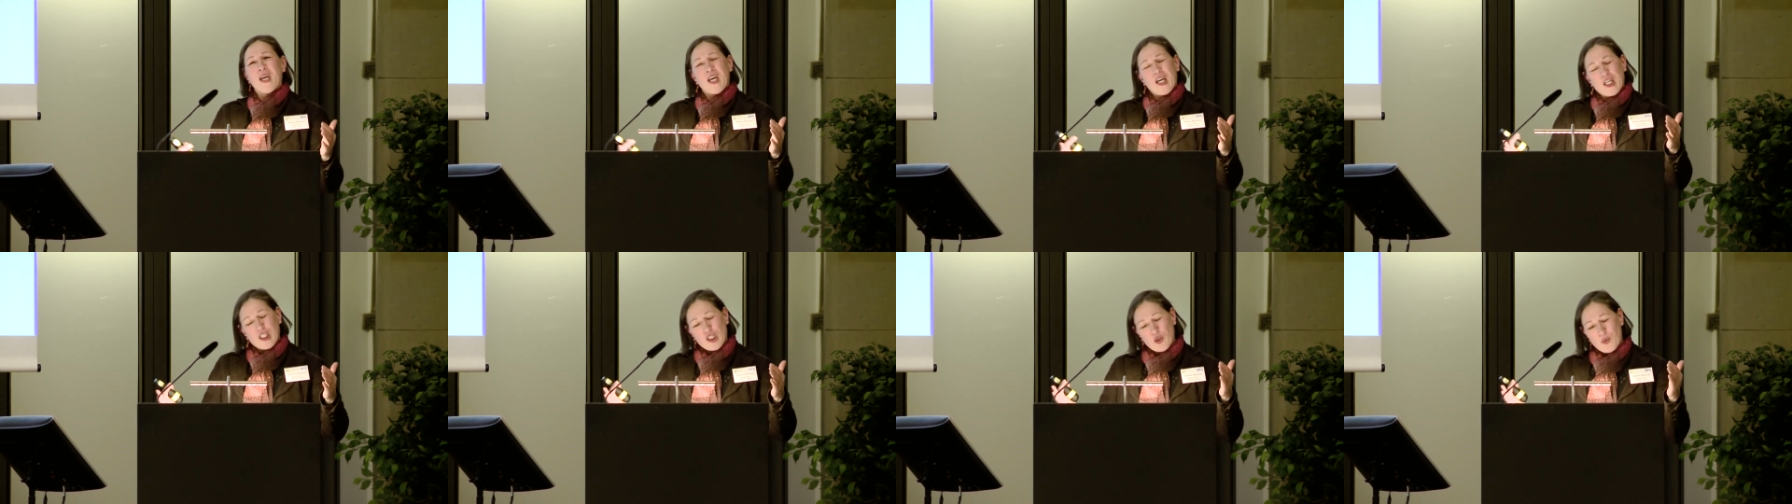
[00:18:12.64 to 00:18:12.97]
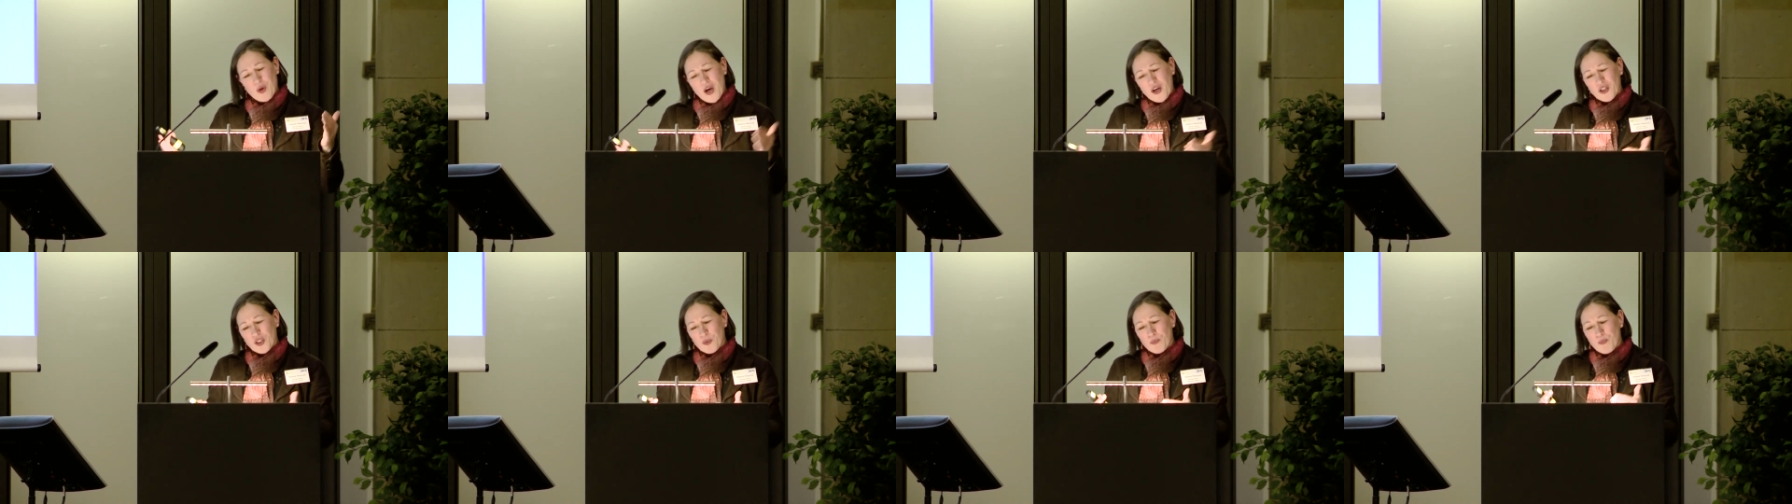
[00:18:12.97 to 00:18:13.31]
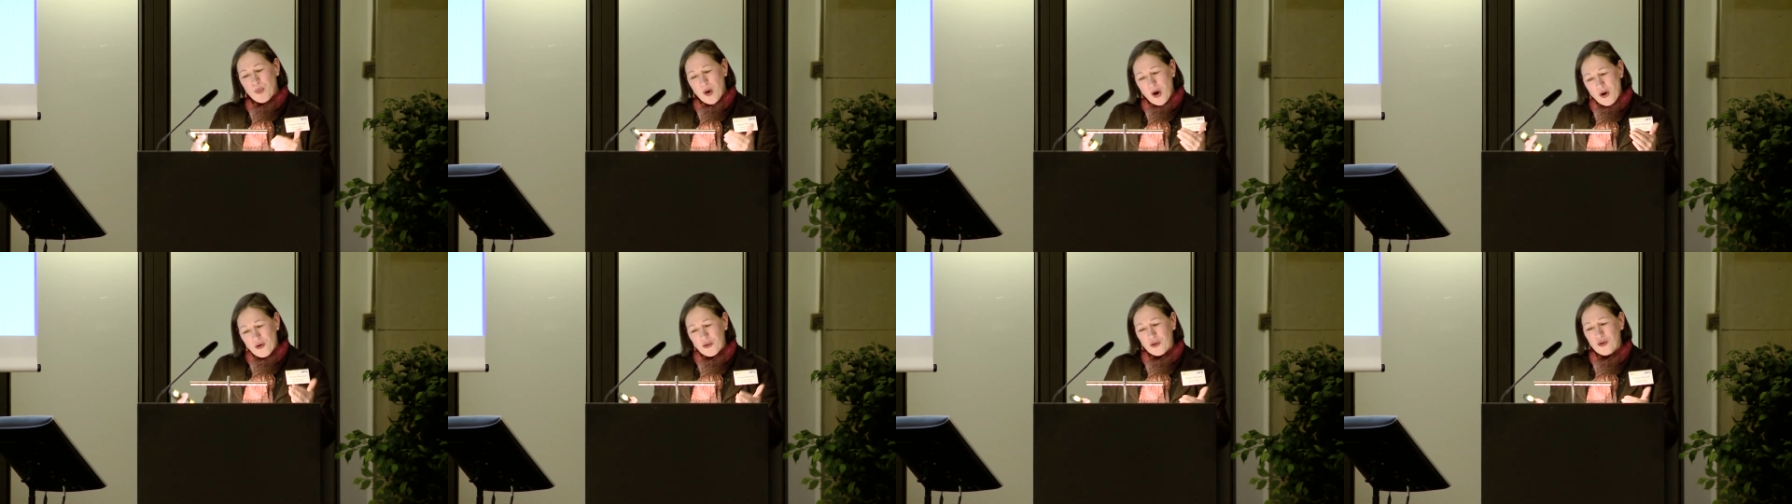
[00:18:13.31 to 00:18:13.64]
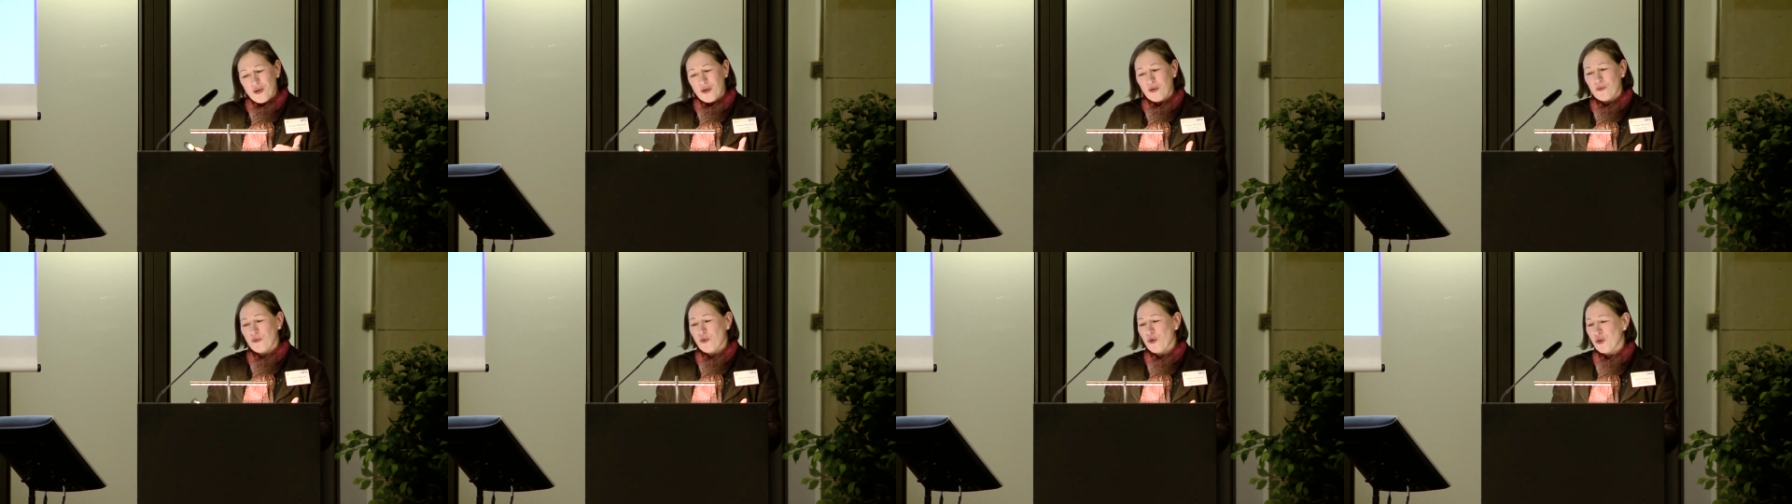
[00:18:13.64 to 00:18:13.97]
So we asked both
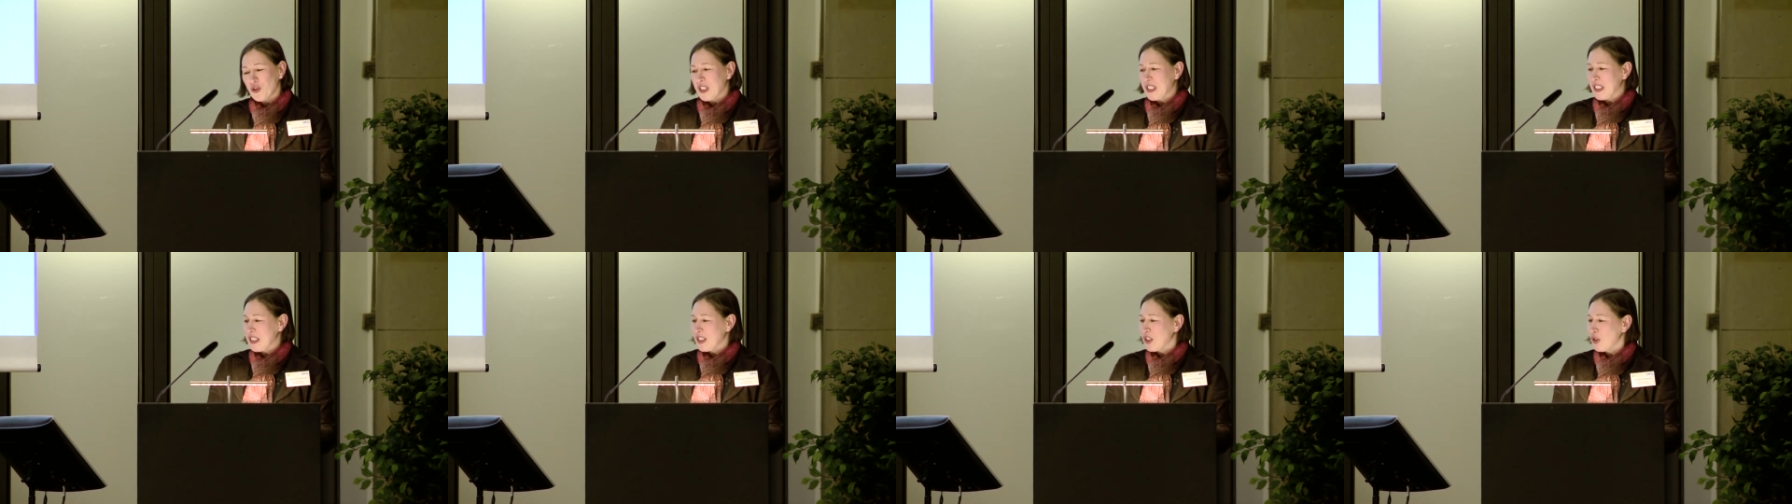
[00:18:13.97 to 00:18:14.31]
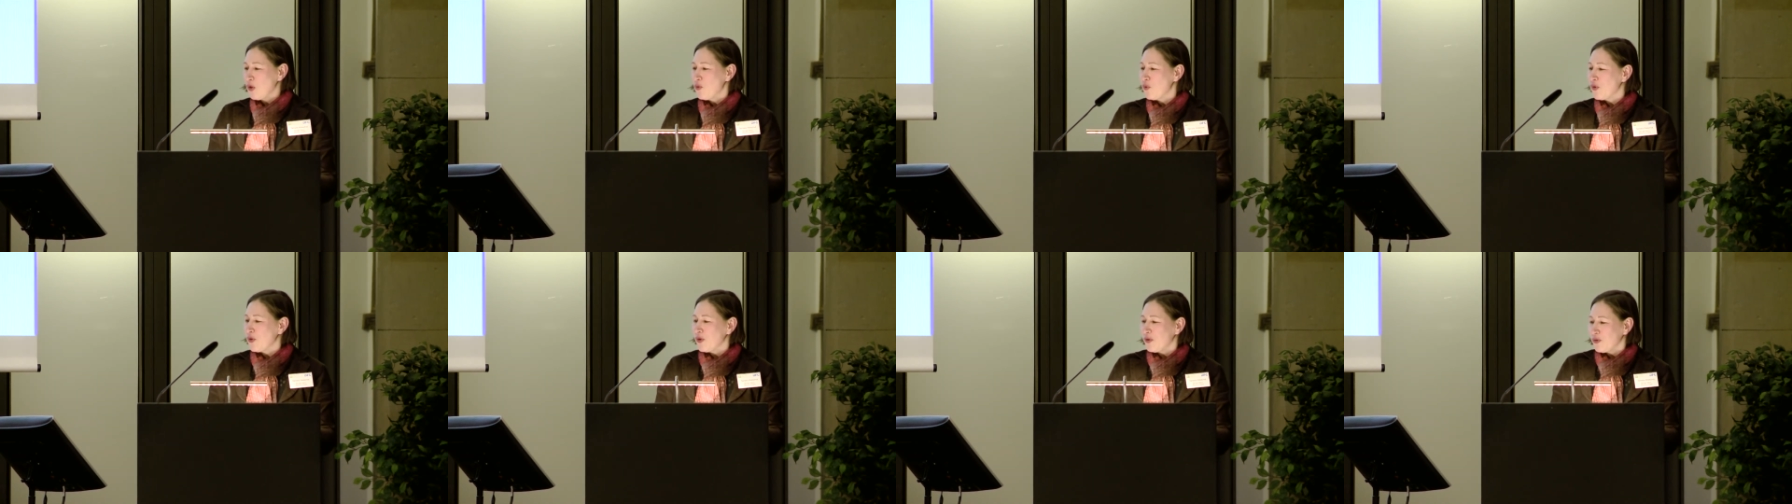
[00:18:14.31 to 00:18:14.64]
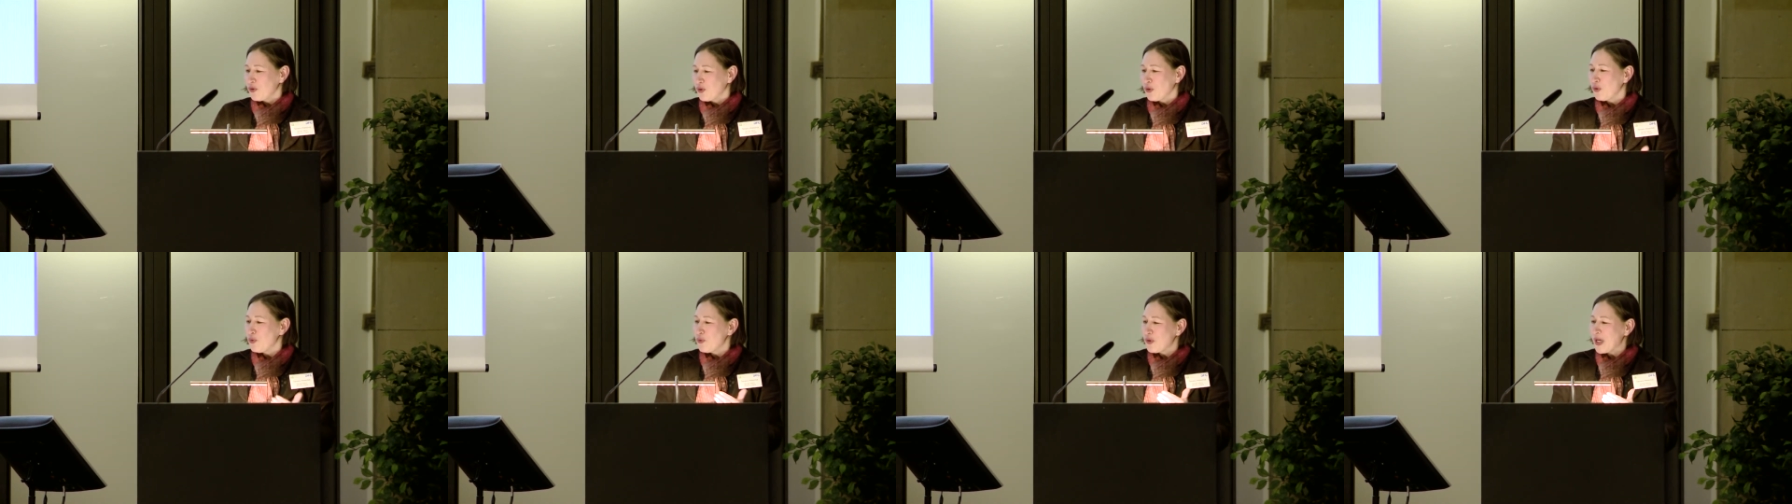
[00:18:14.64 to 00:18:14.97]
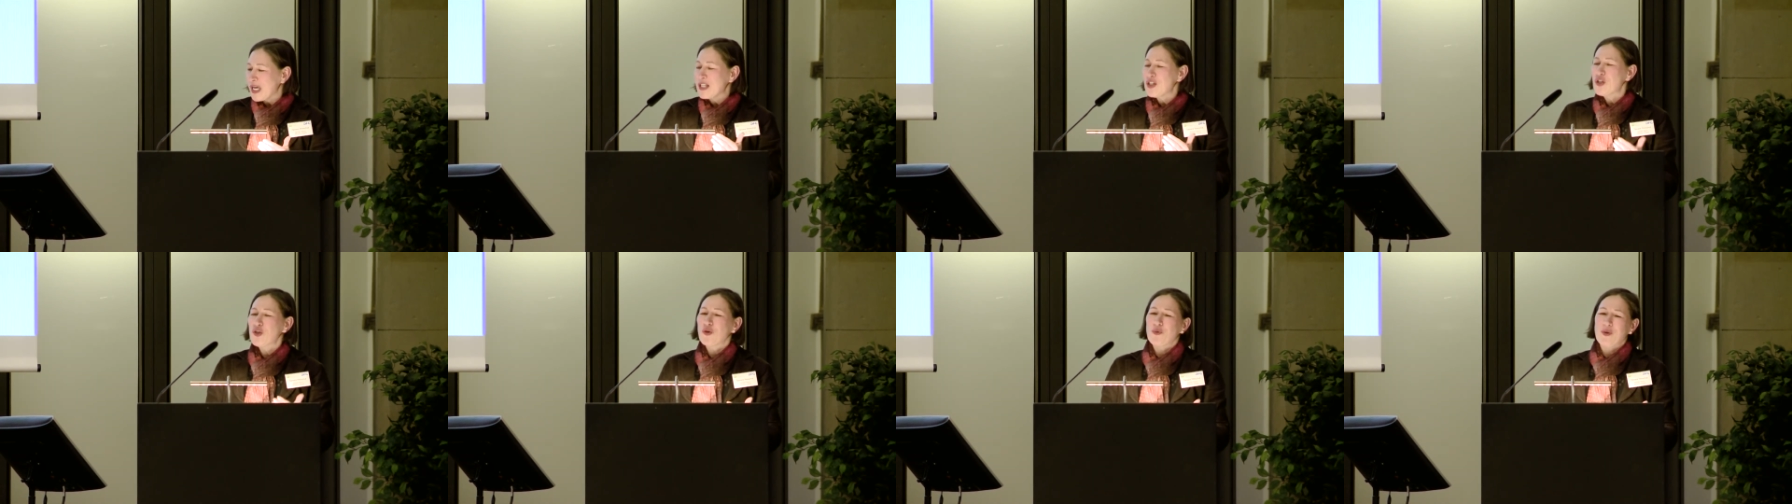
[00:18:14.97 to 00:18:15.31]
universities look, to look
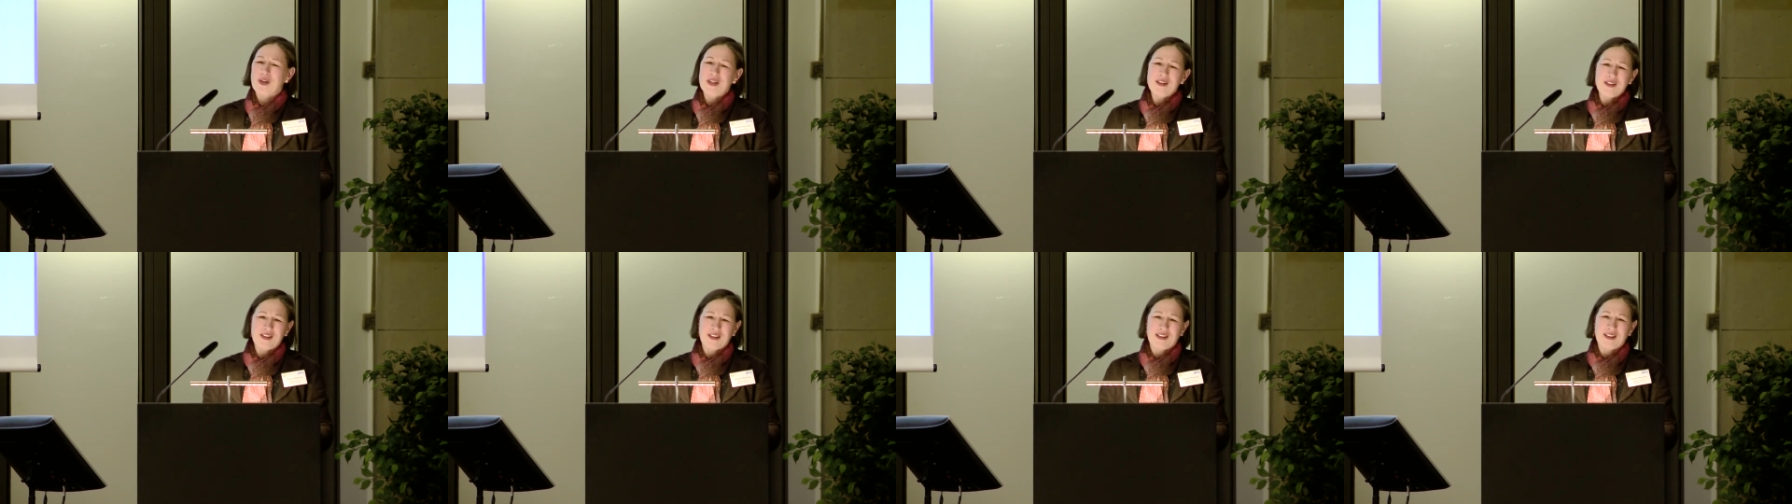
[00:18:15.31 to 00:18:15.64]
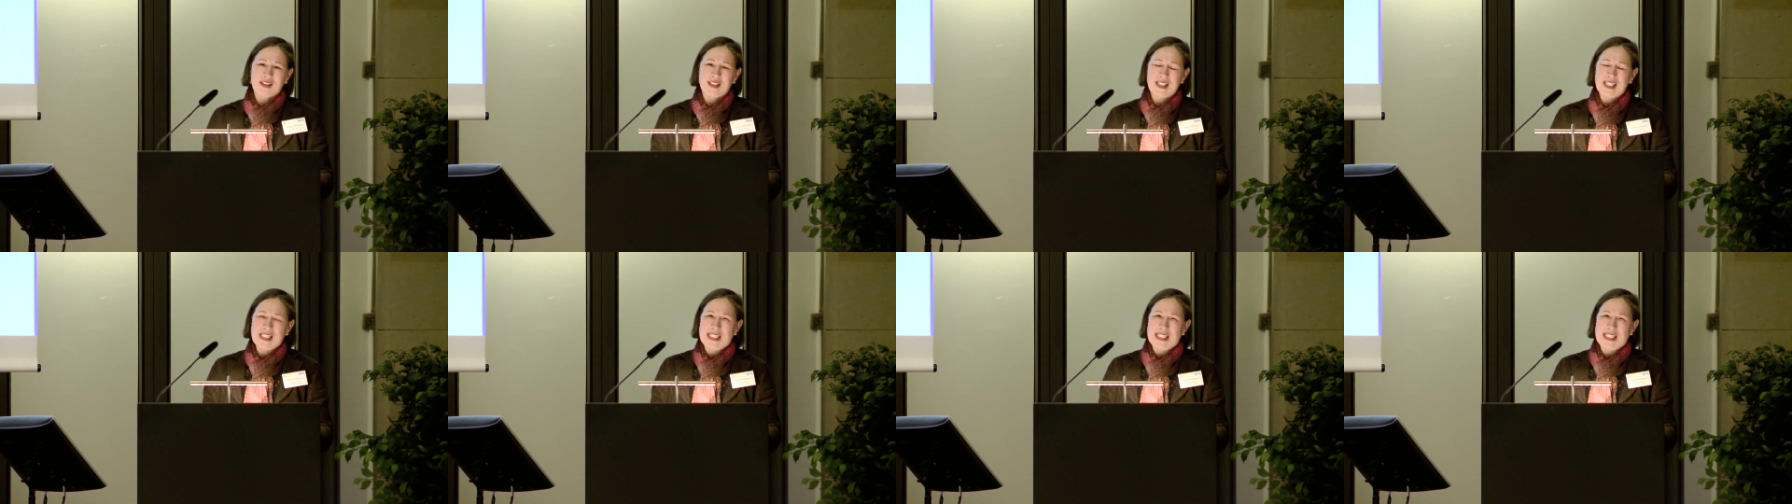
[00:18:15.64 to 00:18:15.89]
into it.